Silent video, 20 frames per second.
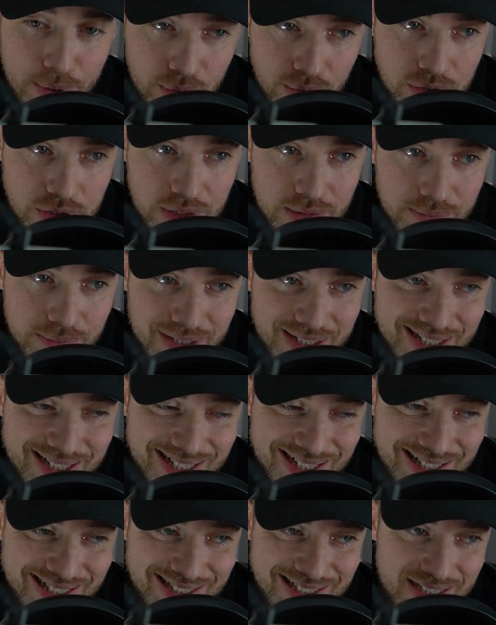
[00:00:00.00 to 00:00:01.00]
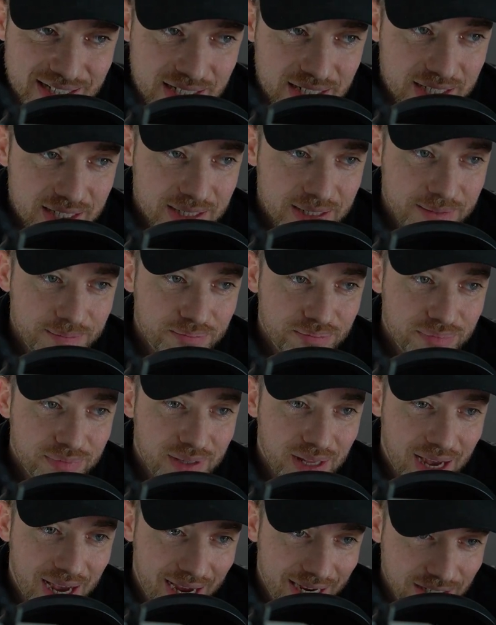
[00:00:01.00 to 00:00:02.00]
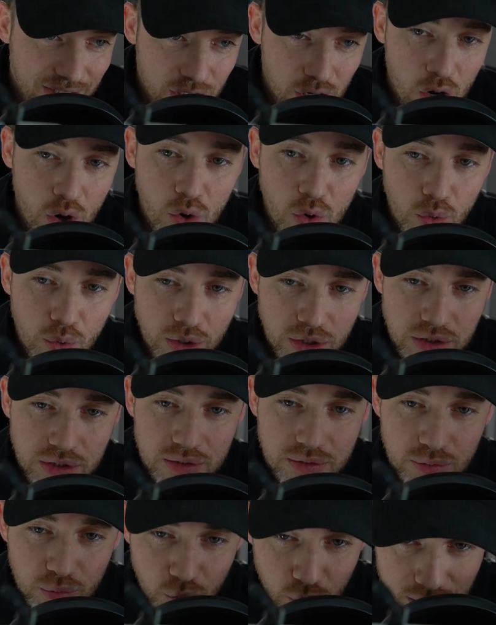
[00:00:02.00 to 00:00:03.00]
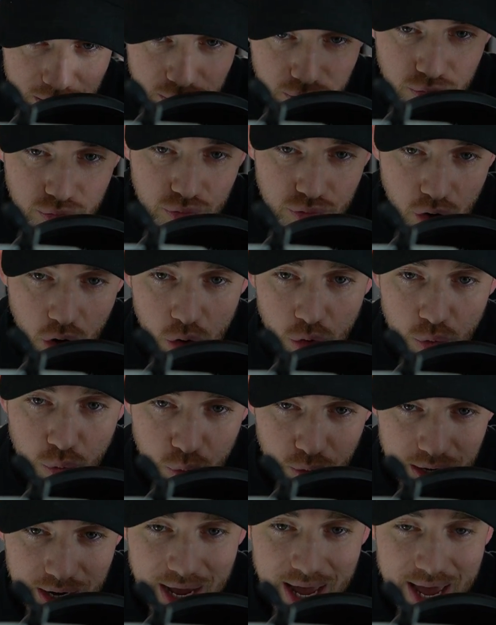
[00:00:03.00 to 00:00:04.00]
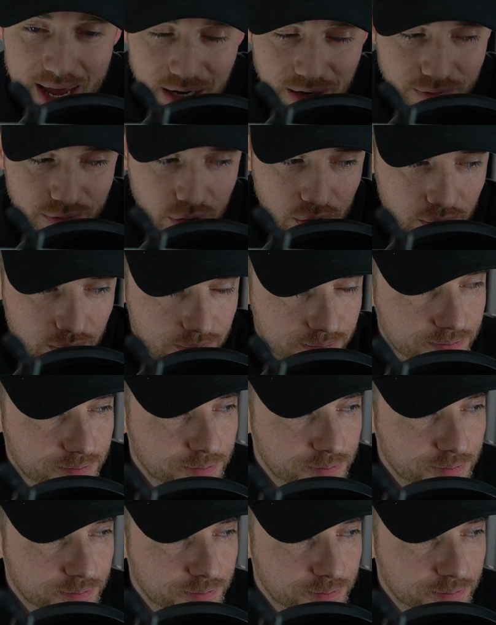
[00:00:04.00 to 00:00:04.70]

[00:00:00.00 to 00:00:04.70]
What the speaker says: person, because I know what road went ahead of you.